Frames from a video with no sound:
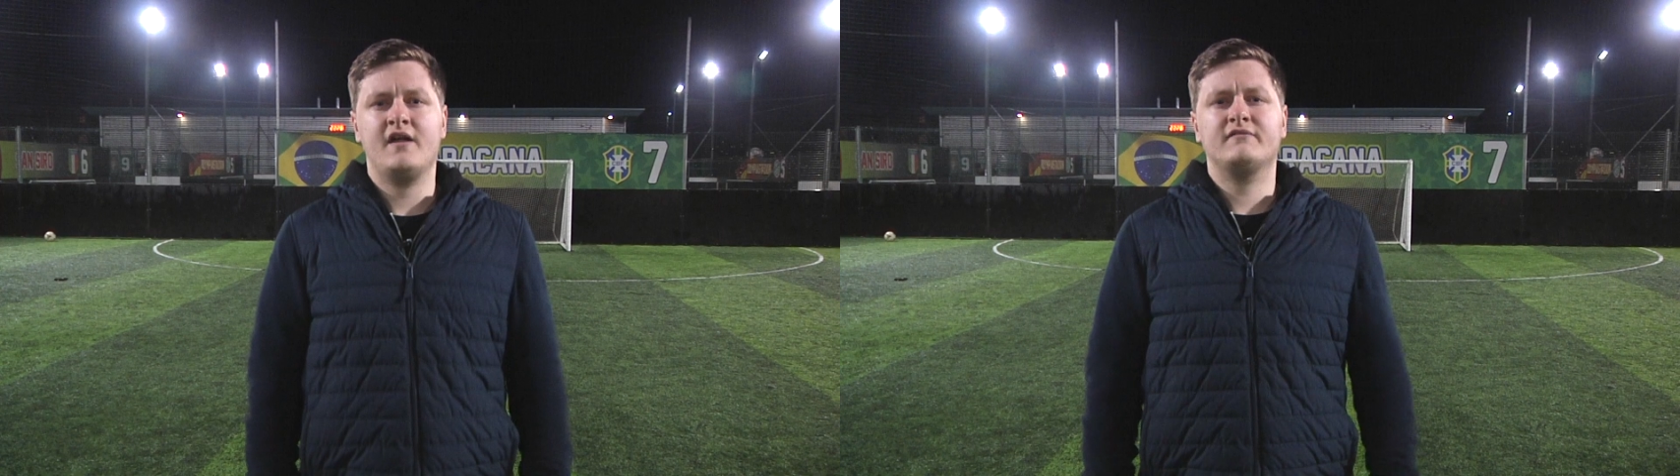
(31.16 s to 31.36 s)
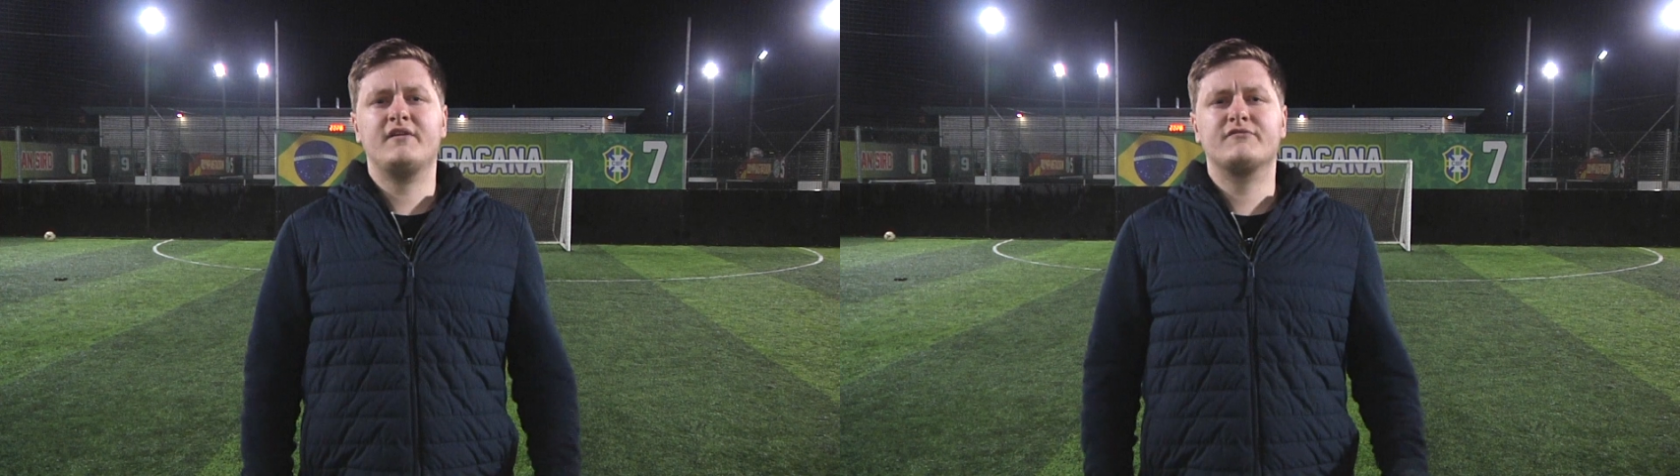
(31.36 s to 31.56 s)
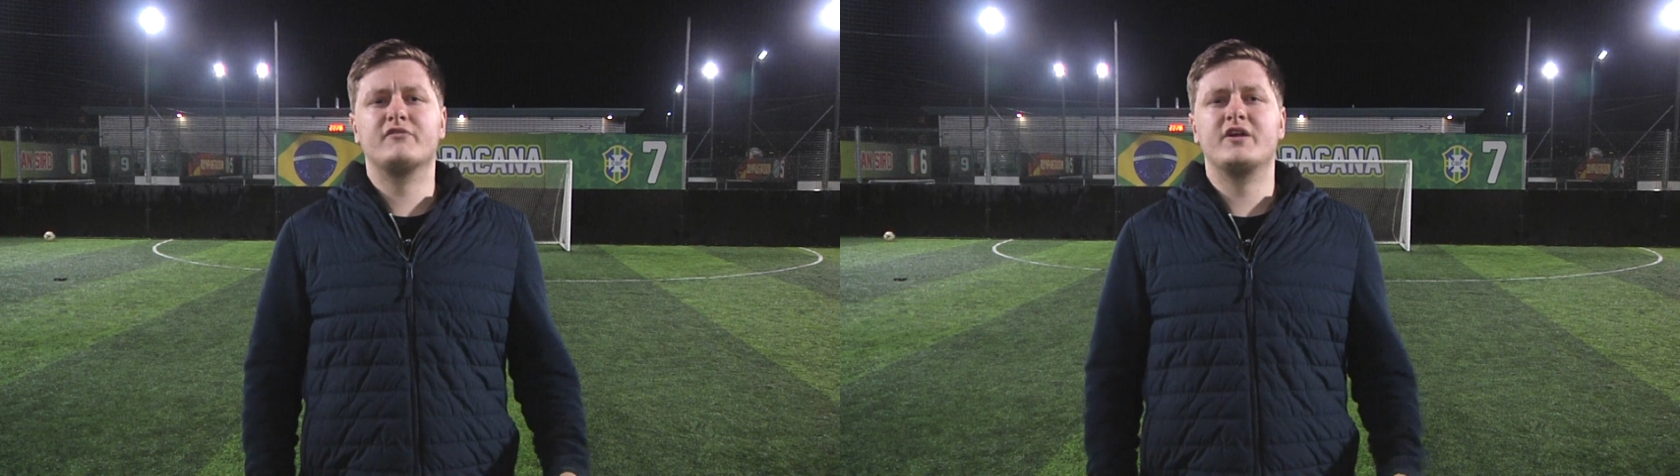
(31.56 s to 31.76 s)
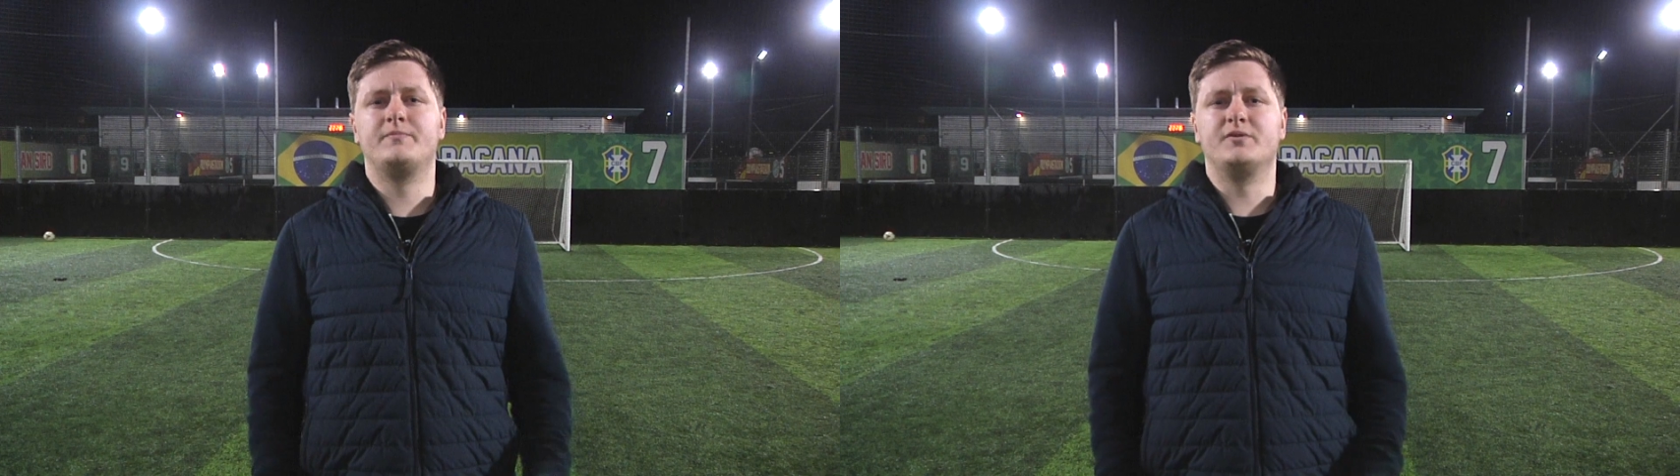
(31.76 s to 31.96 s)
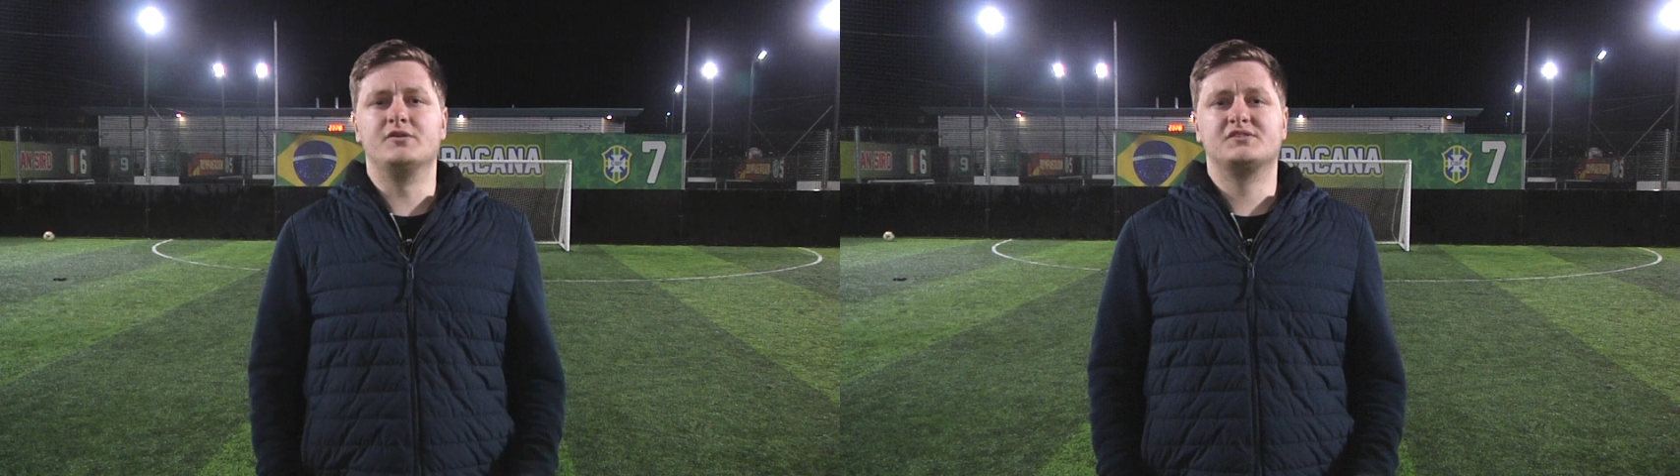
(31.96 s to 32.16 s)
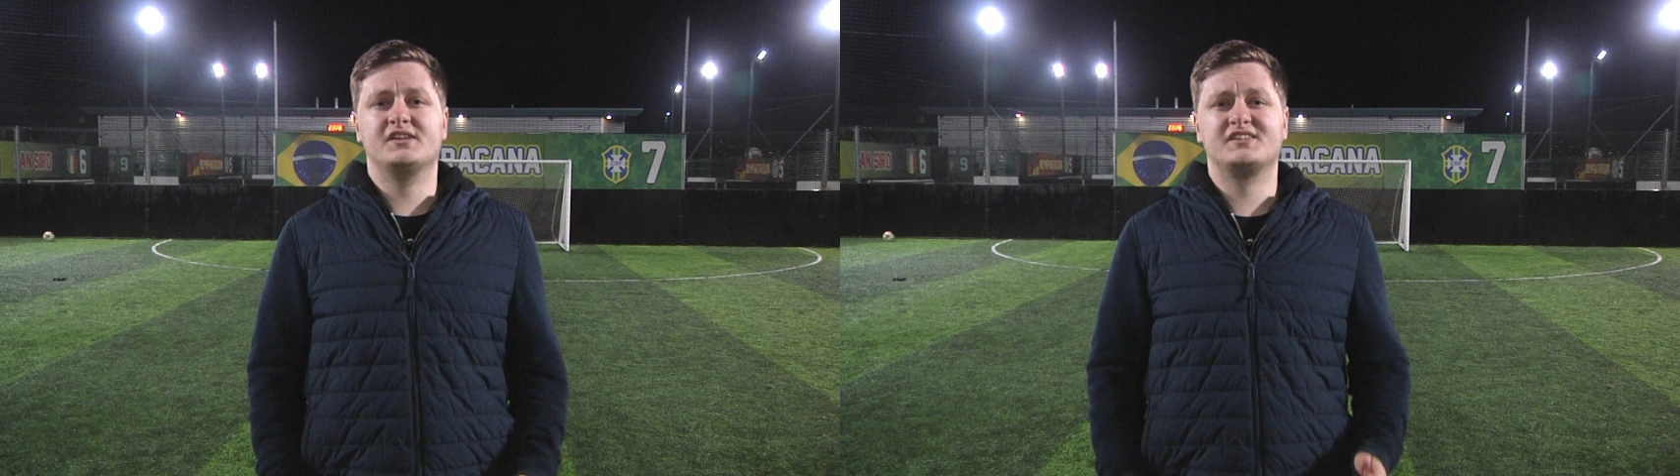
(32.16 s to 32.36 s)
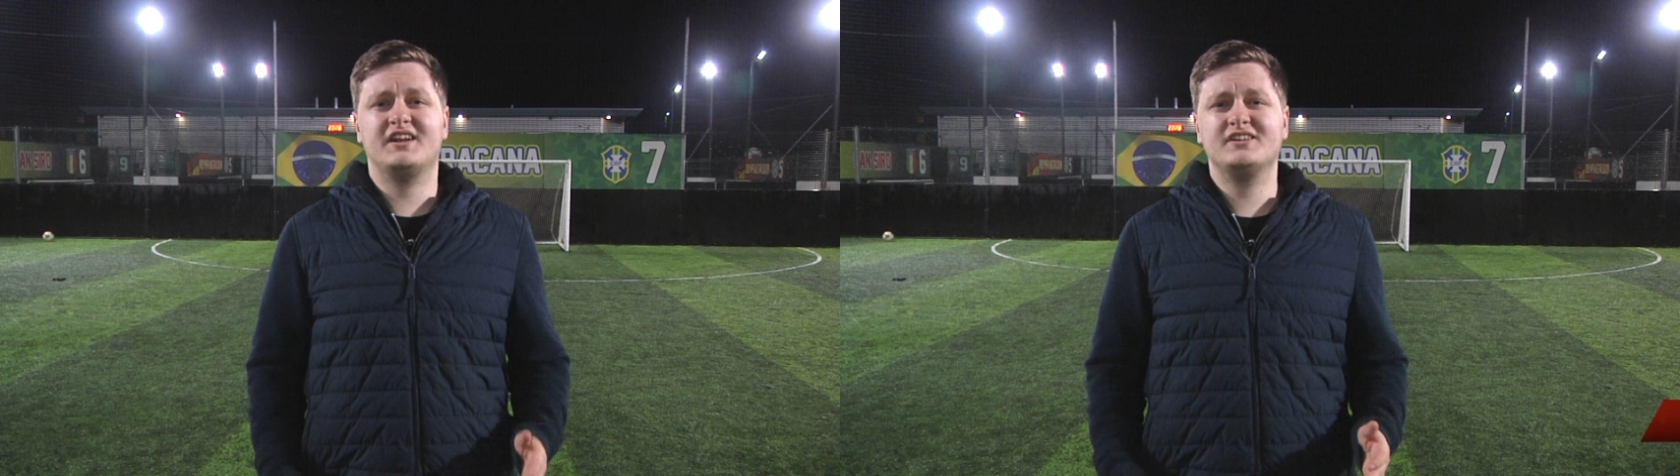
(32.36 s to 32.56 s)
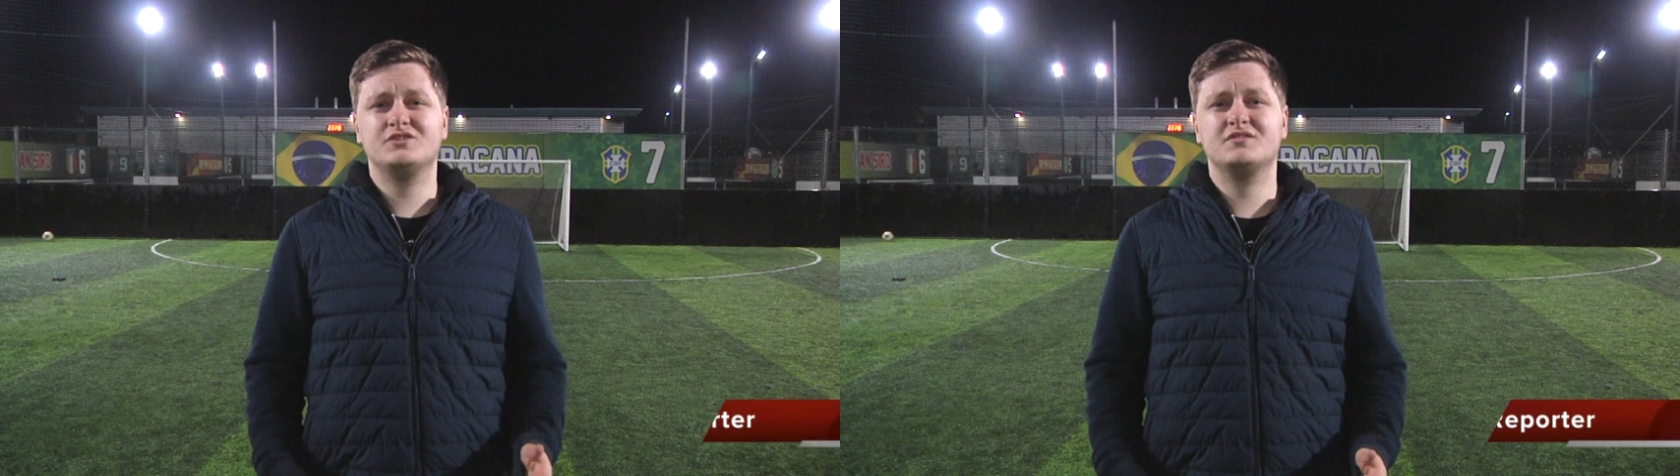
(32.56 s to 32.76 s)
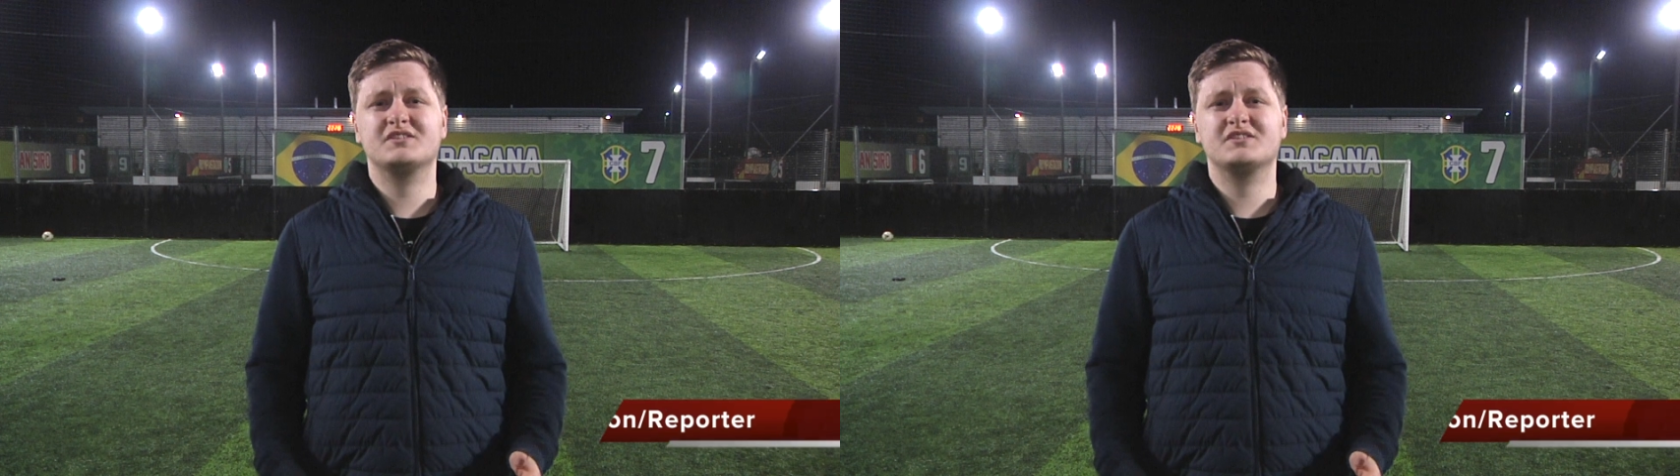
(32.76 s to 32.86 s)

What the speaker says: Referee abuse is an issue